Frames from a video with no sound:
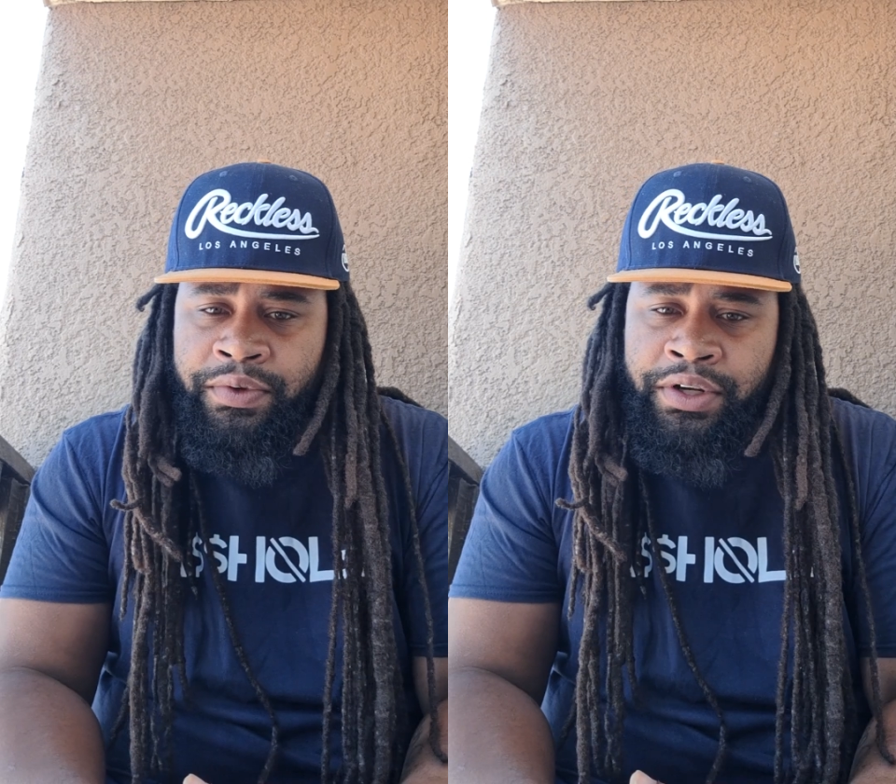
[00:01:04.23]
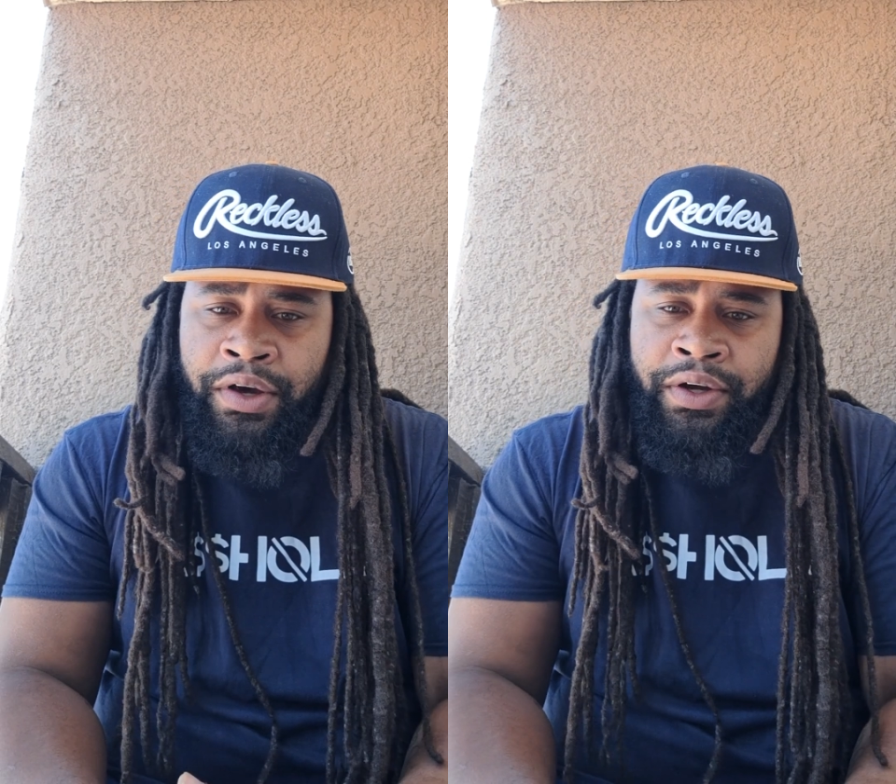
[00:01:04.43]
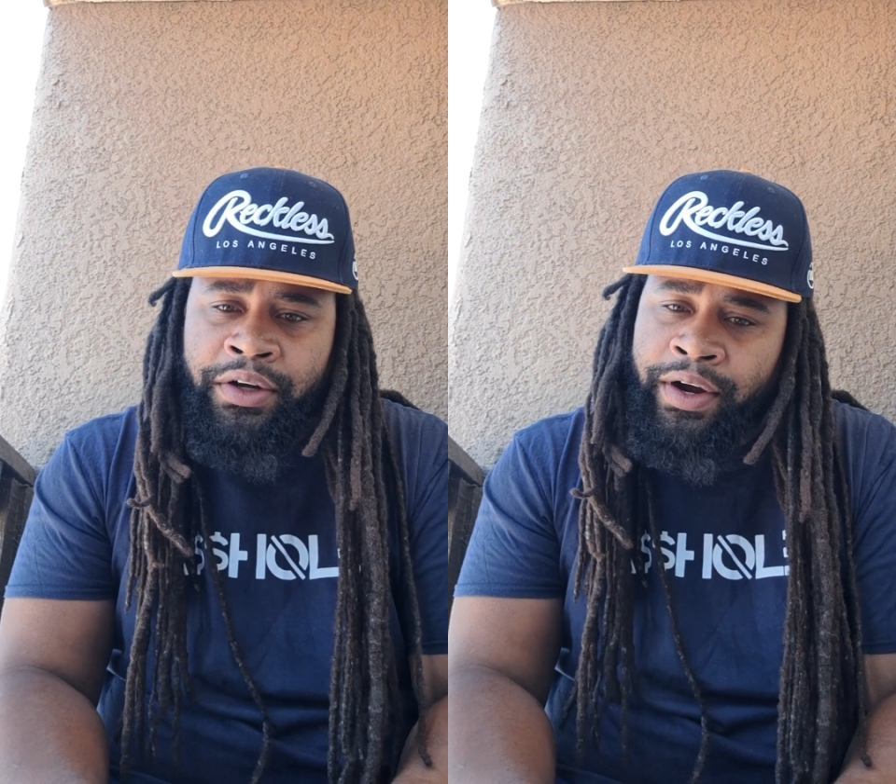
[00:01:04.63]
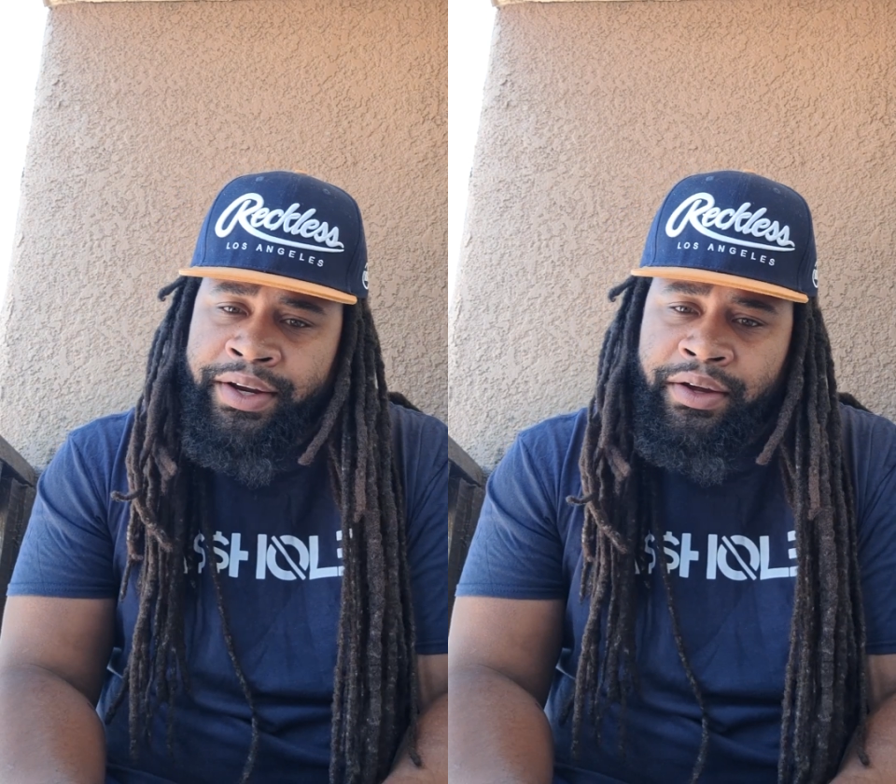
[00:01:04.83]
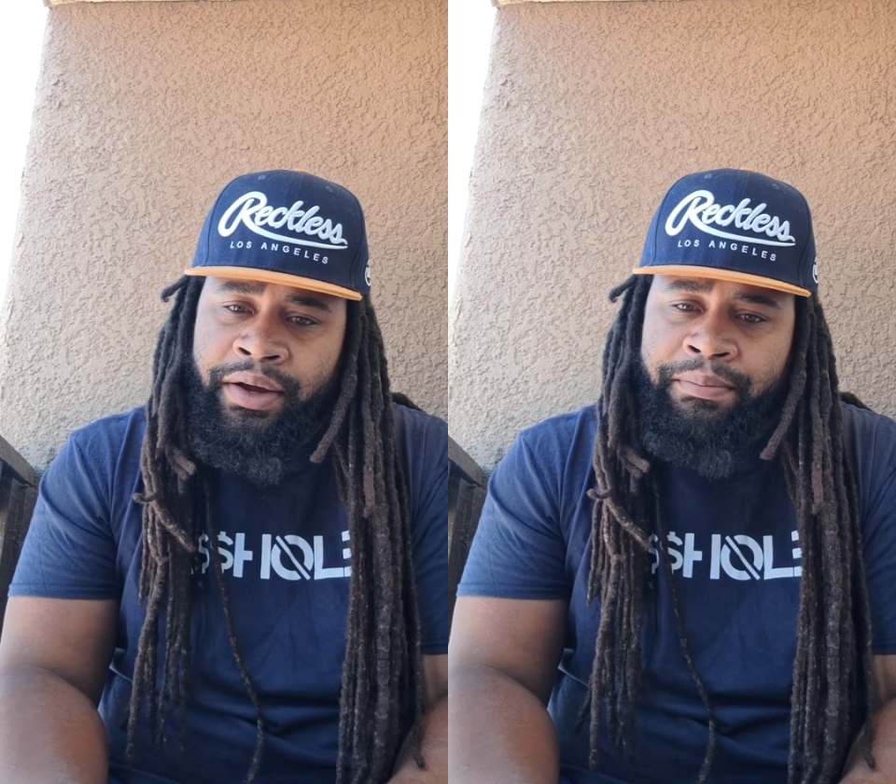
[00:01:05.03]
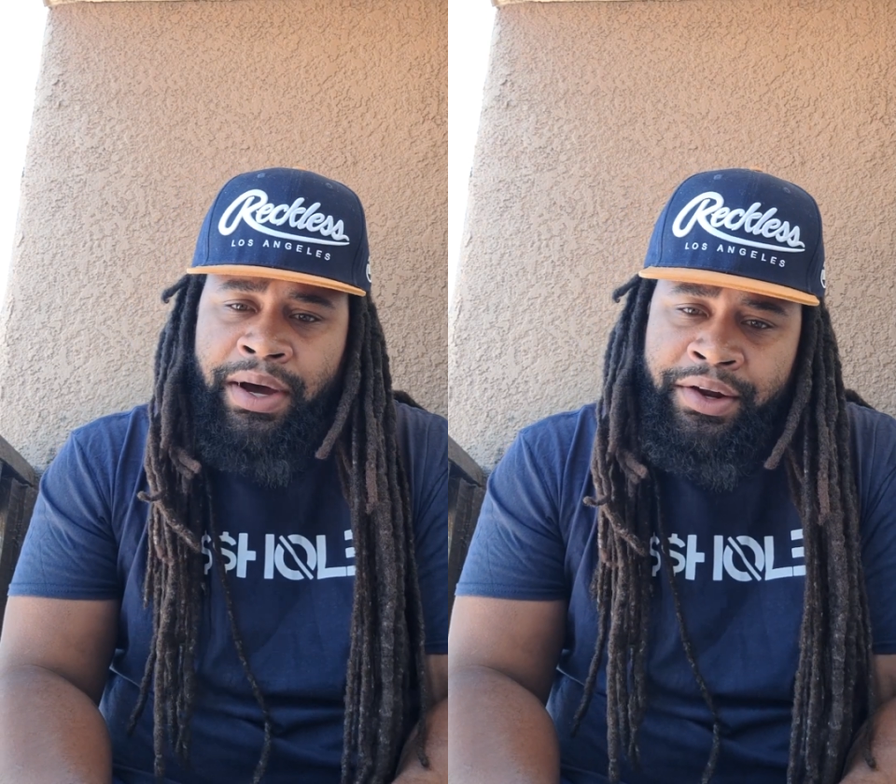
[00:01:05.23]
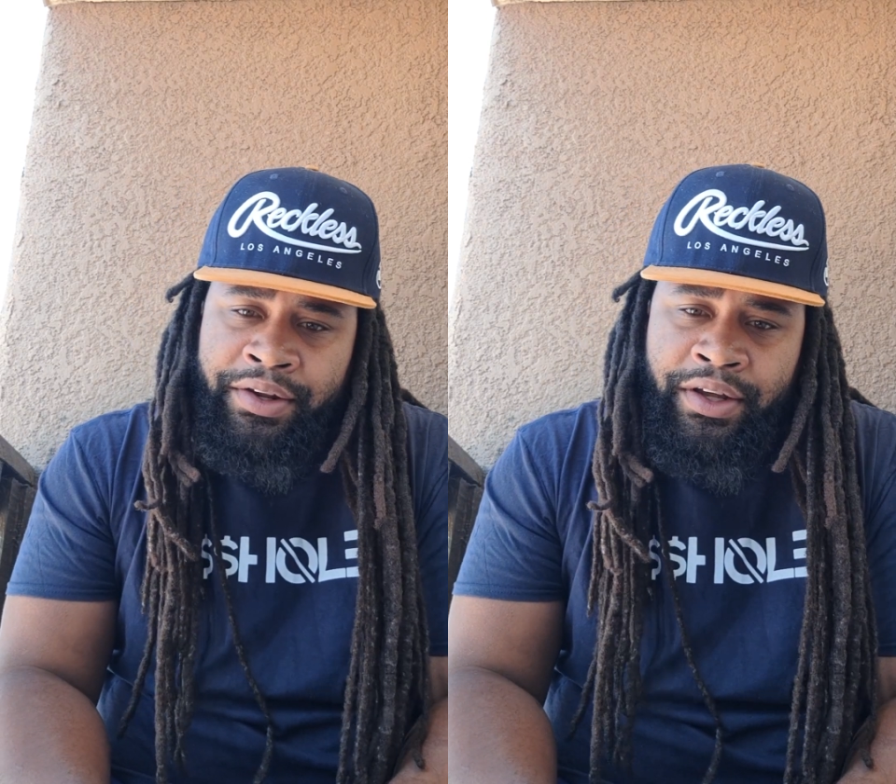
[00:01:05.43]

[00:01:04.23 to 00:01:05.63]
We know a great amount of